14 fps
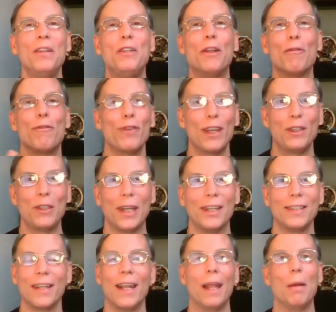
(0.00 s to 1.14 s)

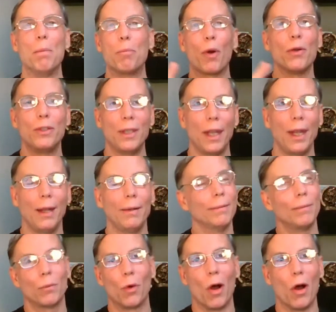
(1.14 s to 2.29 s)
deficient in protein,
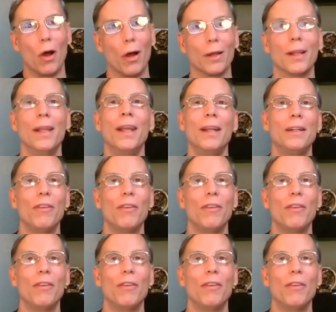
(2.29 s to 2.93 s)
wrong.